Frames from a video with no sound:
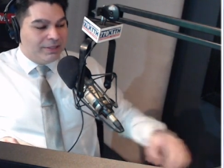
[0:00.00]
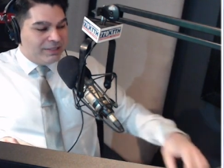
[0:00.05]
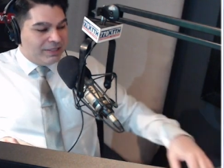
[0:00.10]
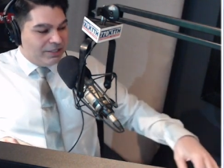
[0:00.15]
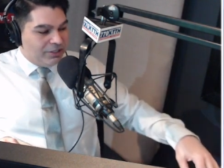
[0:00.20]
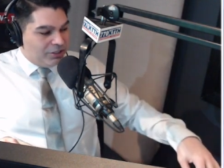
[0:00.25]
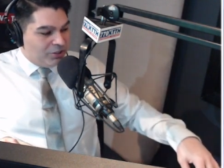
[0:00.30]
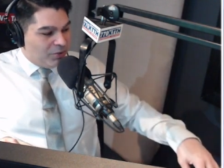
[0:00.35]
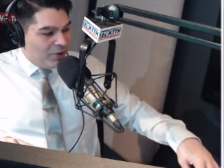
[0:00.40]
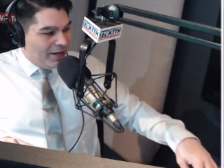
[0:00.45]
but
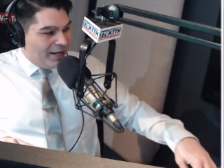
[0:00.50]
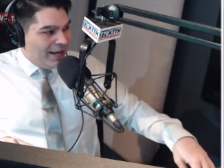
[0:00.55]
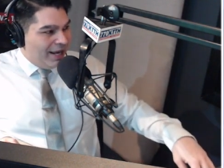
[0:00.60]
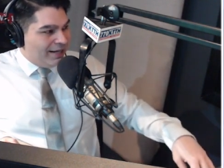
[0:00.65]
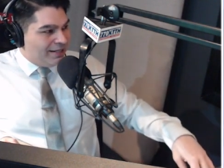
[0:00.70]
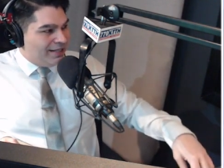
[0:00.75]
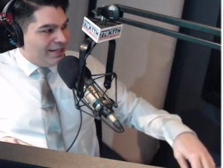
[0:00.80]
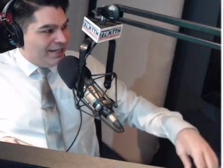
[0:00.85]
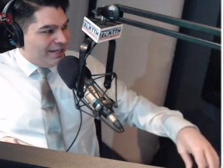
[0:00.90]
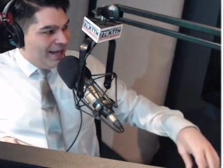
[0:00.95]
since
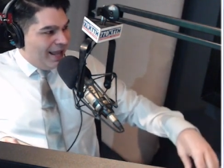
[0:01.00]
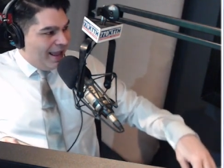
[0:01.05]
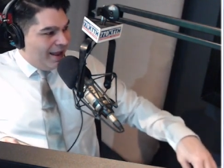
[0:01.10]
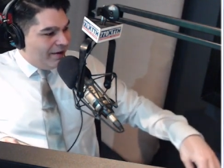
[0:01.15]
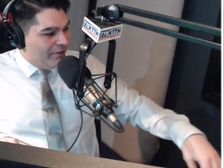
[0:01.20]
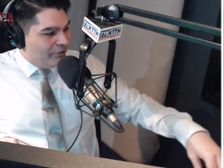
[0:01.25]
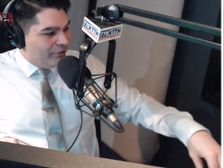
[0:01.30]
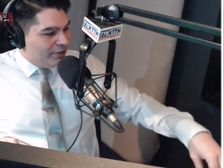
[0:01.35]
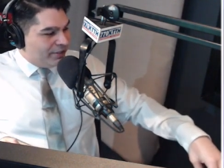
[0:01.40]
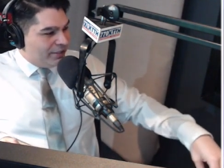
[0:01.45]
2018,
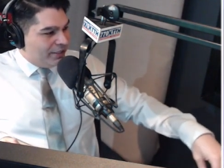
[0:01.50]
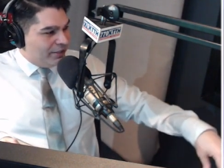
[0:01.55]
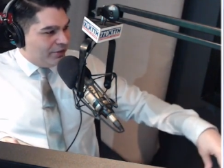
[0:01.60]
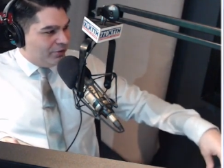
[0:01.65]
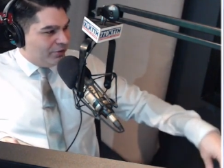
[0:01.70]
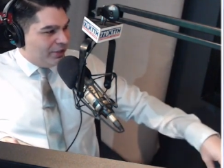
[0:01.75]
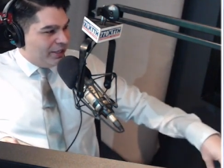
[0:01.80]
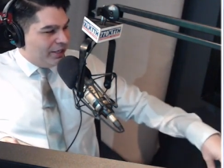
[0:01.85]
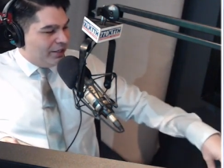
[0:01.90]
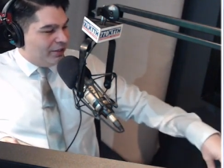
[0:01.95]
every
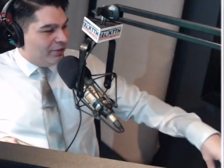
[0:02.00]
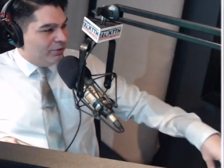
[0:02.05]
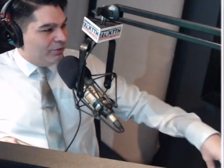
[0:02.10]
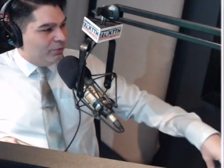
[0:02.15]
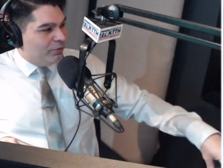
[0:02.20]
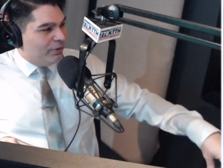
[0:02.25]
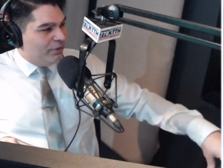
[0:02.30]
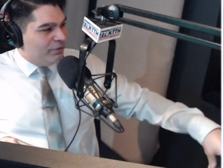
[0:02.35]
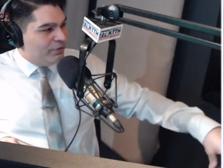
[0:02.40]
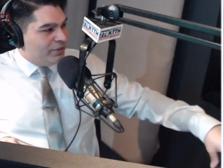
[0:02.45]
single
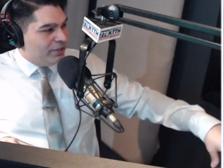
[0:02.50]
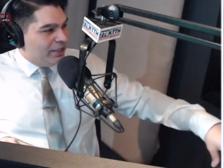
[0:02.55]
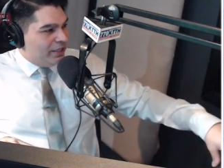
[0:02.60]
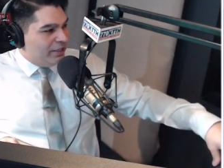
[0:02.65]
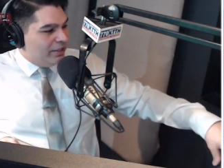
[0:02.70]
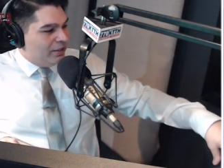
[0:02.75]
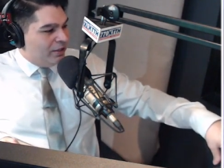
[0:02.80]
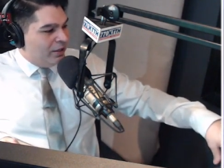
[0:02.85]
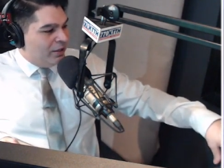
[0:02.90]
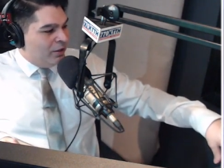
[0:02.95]
year, we've
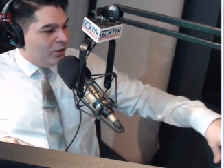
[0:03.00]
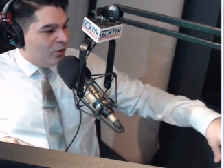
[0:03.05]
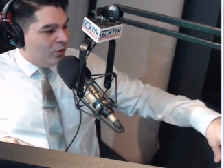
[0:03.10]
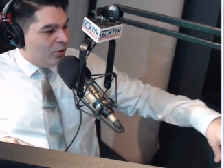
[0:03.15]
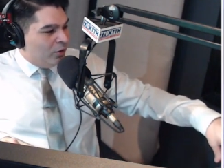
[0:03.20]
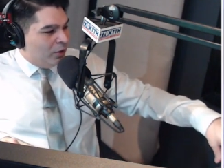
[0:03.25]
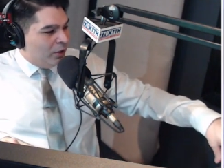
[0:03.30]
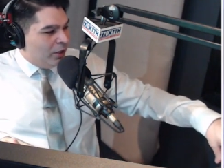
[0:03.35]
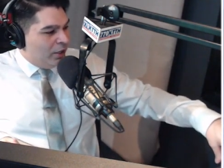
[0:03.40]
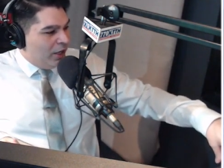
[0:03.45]
seen
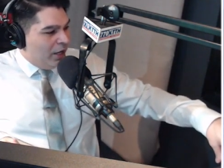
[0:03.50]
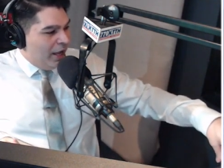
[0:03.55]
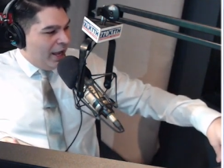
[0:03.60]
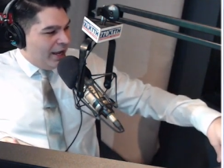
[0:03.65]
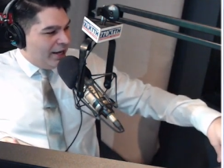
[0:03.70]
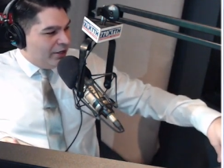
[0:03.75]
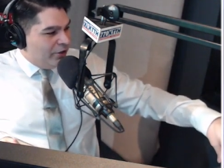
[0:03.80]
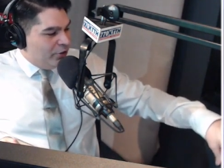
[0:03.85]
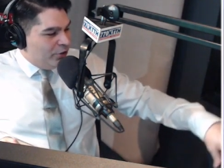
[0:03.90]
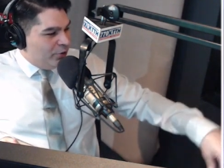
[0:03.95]

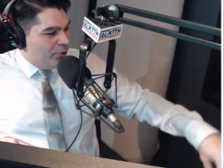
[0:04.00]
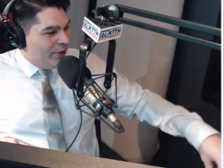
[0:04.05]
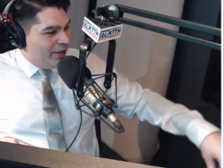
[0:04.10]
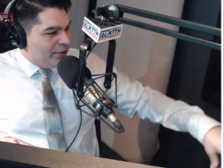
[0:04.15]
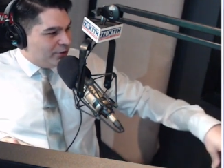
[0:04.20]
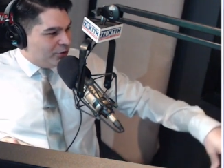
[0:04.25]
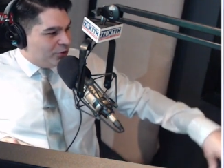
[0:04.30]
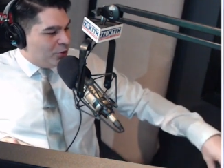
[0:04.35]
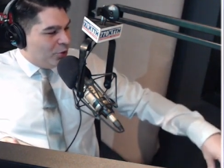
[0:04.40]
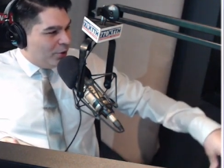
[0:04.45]
a new
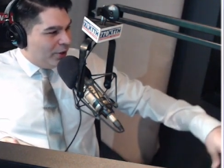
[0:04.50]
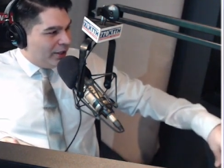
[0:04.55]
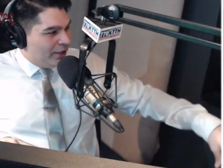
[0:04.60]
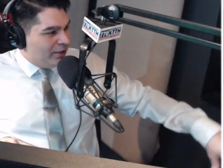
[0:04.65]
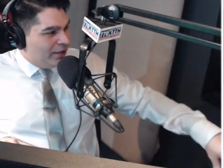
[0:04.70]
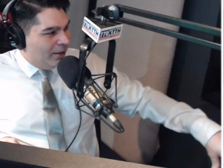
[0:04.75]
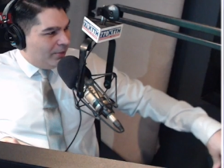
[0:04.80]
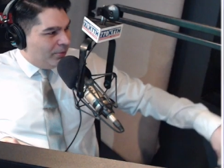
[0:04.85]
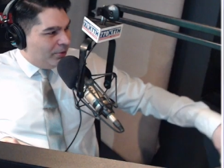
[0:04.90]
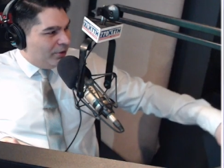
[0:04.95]

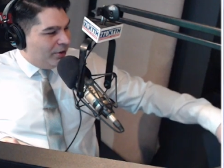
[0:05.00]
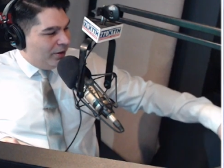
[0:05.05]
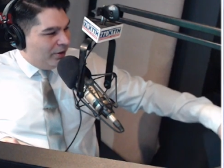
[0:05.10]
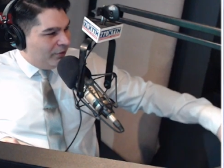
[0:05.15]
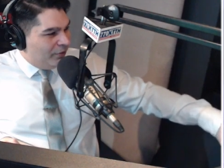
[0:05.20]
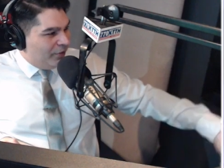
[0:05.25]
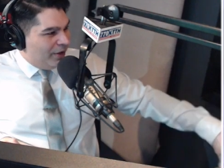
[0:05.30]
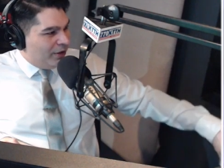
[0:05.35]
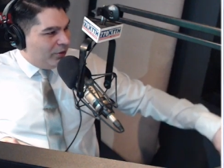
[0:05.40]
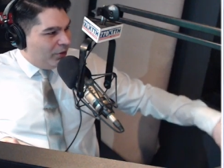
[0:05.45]
historic number
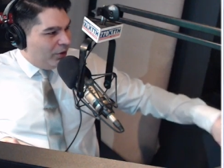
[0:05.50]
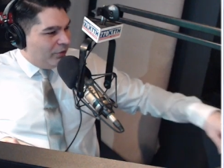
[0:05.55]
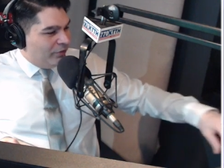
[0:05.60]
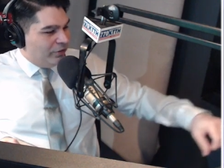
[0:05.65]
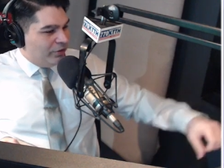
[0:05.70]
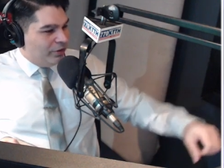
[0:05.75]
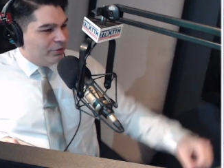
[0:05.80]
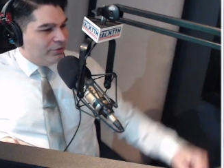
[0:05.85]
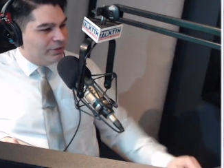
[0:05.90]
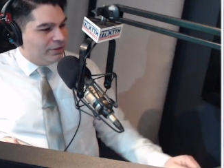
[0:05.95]
of fatal
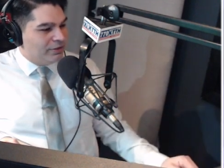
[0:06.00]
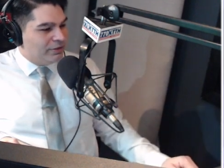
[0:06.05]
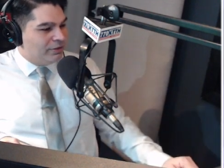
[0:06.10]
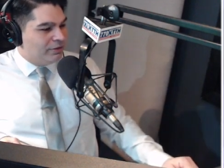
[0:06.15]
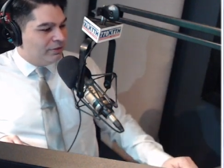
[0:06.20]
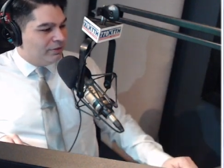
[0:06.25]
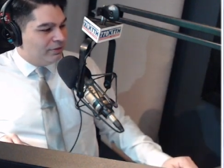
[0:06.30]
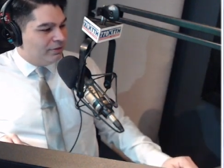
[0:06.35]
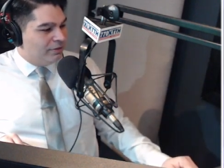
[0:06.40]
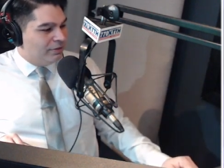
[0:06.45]
overdoses.
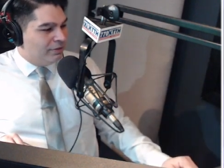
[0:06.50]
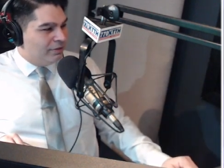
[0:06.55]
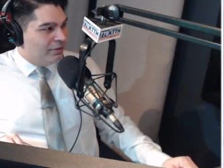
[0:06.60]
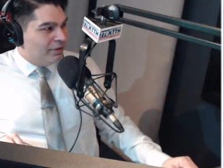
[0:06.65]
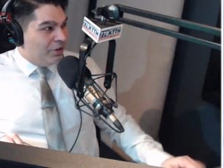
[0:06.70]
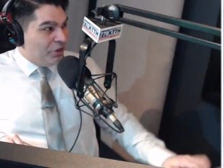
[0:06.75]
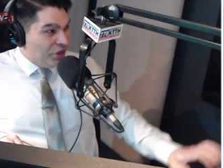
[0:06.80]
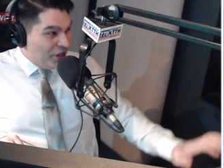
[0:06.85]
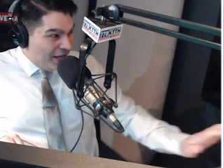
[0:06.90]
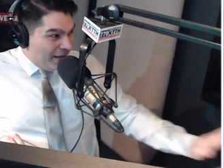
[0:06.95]

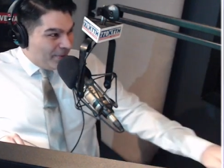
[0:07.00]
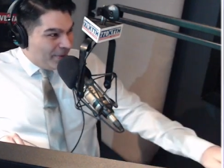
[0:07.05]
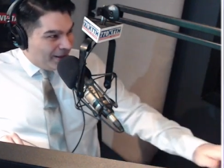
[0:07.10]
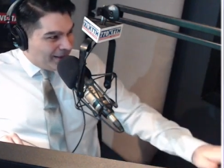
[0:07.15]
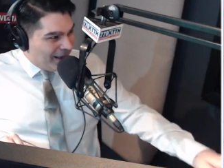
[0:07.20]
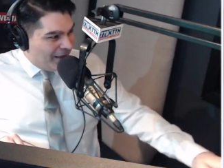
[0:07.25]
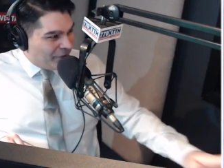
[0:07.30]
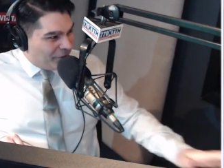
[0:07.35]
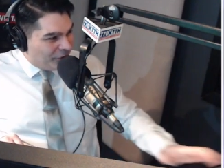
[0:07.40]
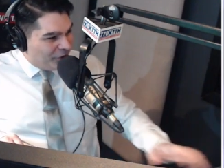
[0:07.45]
Think
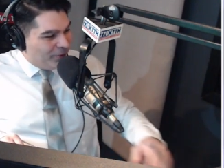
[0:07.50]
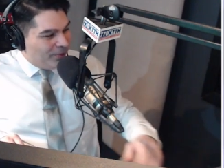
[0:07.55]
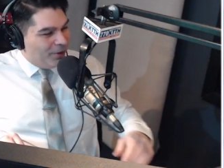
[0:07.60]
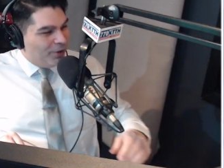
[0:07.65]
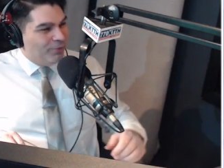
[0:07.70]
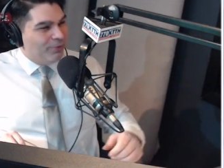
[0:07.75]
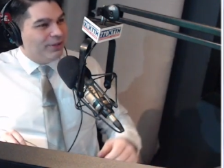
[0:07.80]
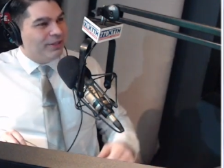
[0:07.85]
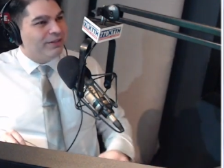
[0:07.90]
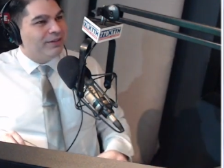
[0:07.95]
about that for a
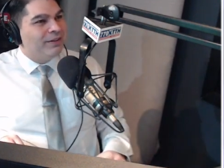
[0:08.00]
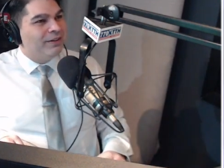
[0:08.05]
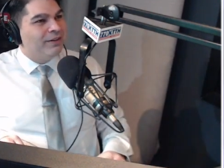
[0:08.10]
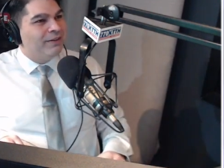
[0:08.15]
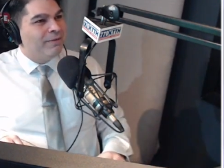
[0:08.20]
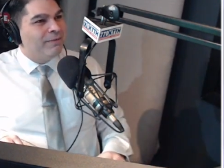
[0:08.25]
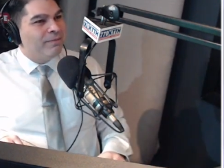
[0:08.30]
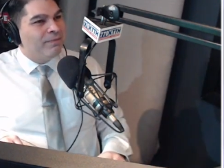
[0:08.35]
moment.